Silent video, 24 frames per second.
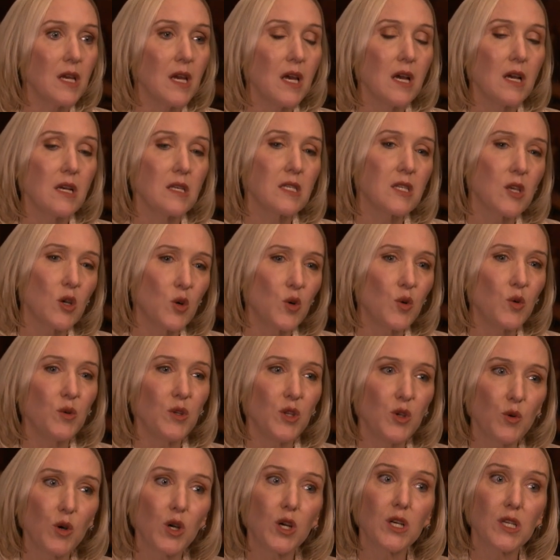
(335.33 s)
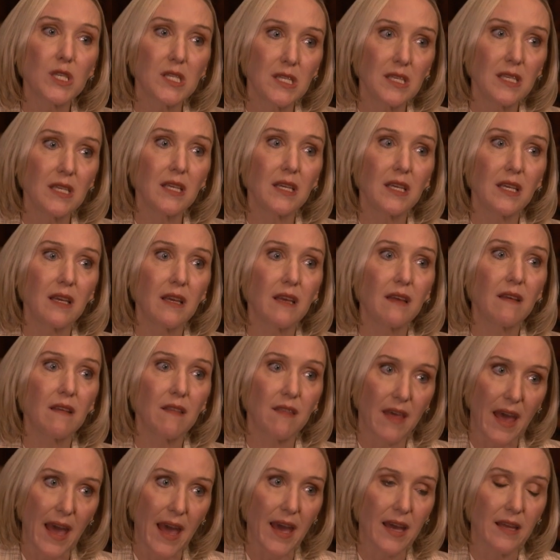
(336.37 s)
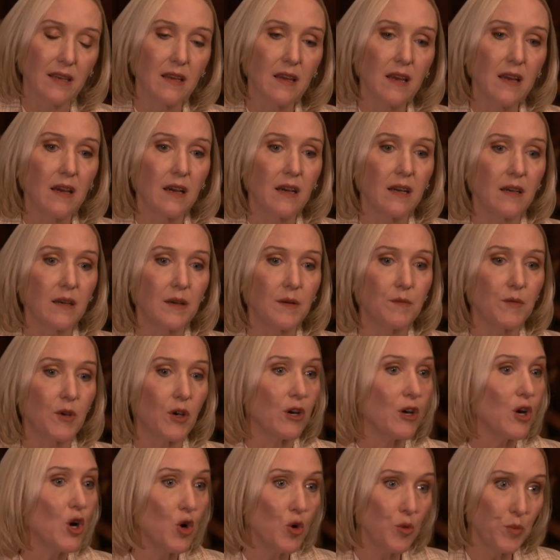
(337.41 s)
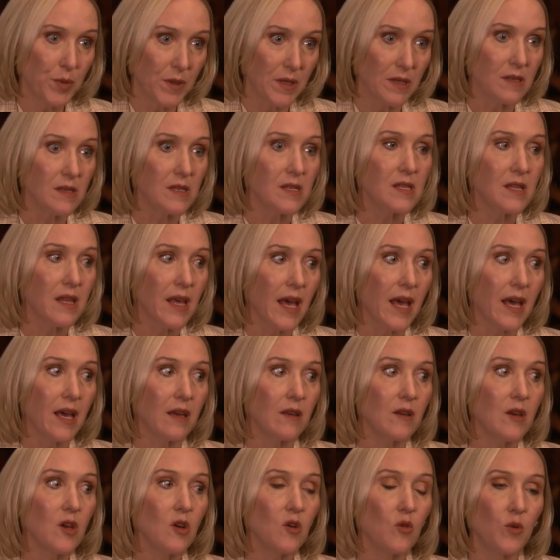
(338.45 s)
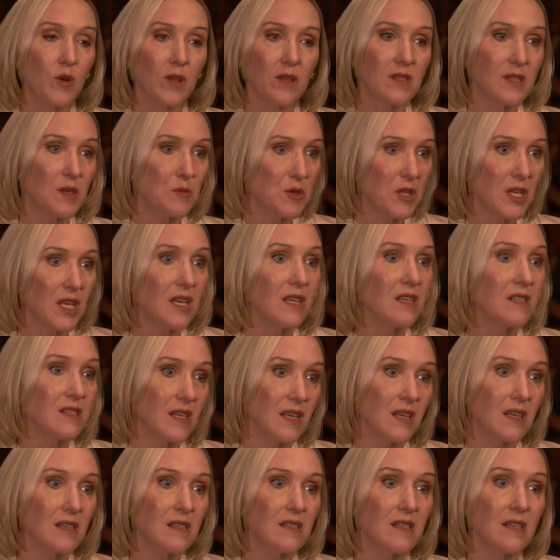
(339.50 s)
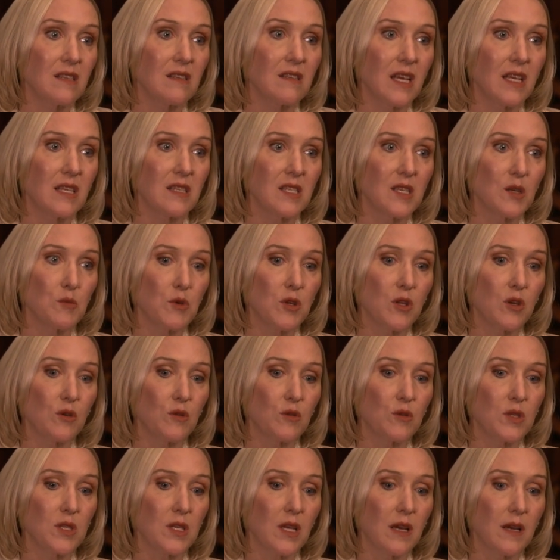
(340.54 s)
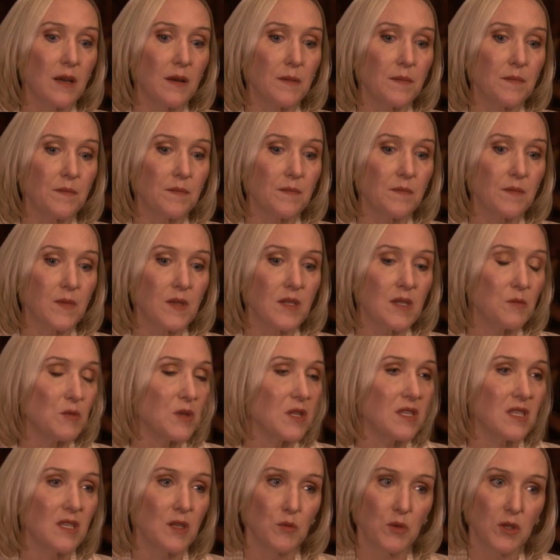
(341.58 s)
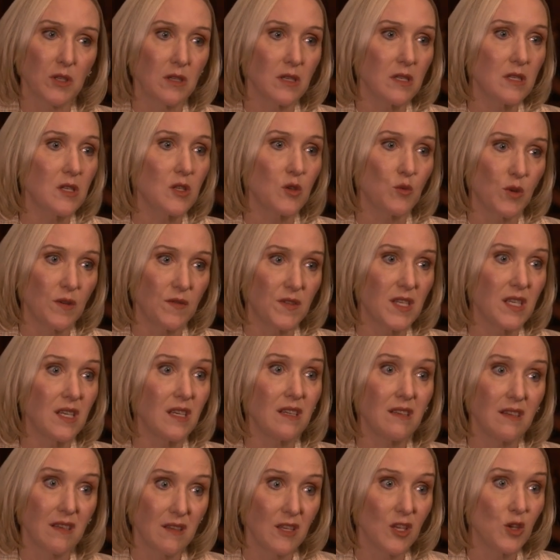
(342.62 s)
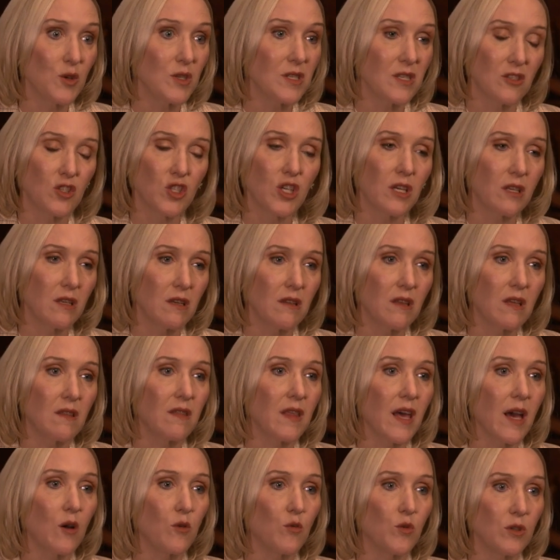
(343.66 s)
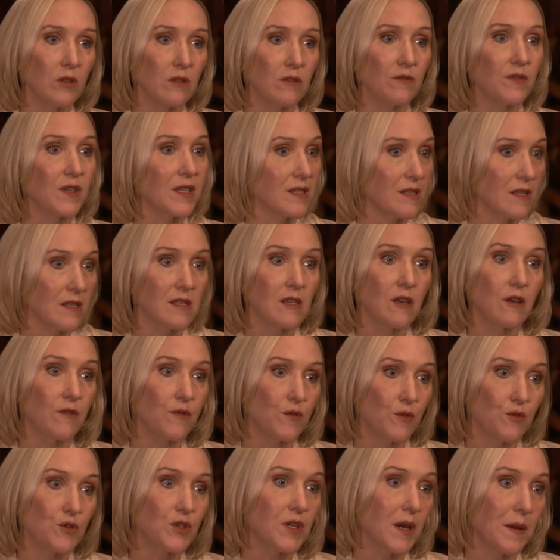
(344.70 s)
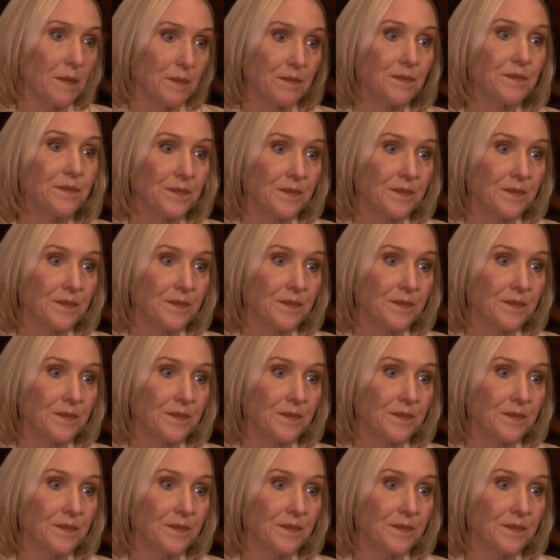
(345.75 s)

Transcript: Mm-hmm. So you are seeing that. Um, our hope is that with some of the easings and, and some of those, um, some of the stimulus that we've seen in the US and China, that that will fix itself through time.